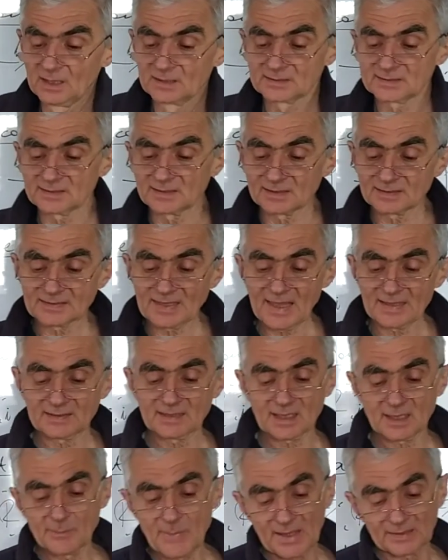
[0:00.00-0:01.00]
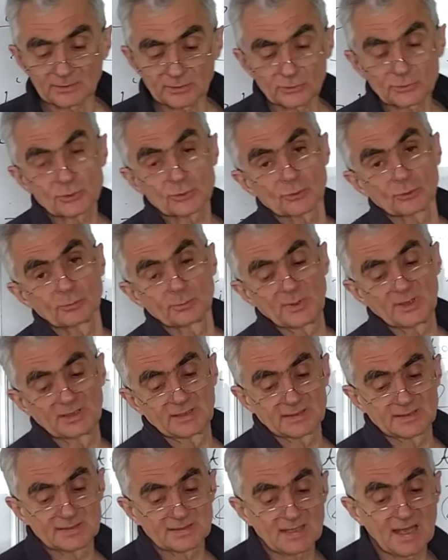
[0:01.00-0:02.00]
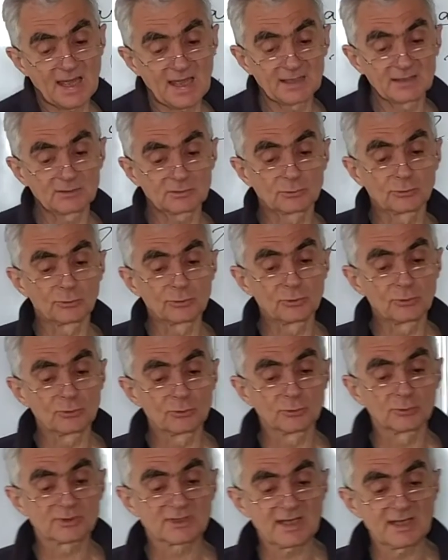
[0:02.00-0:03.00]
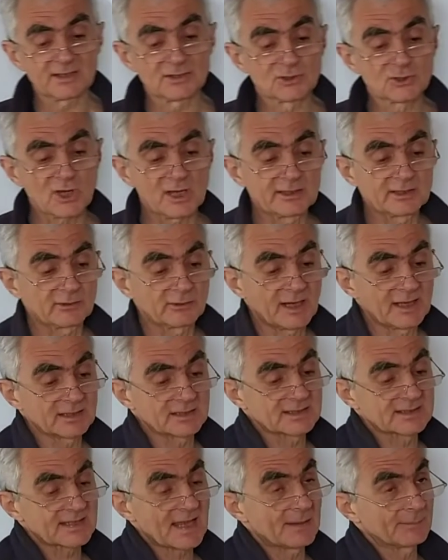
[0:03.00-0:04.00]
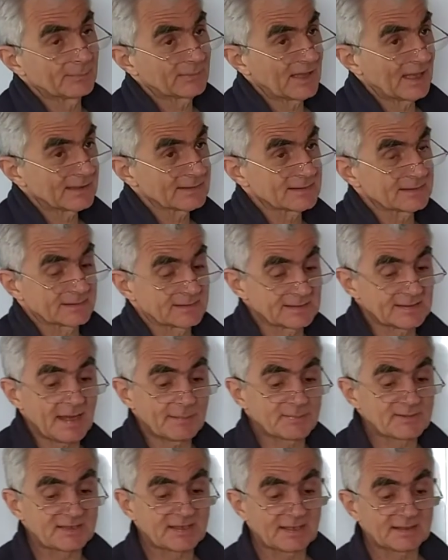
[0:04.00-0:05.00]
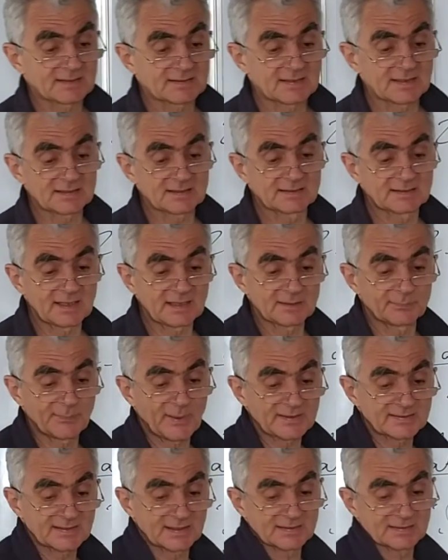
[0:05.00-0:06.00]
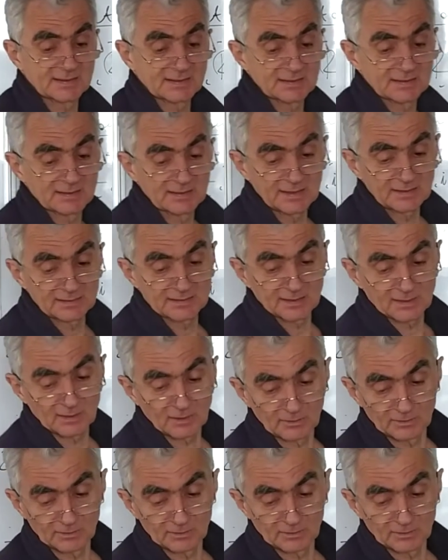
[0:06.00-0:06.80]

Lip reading: synthetic methods should be designed to use and generate substances that possesses little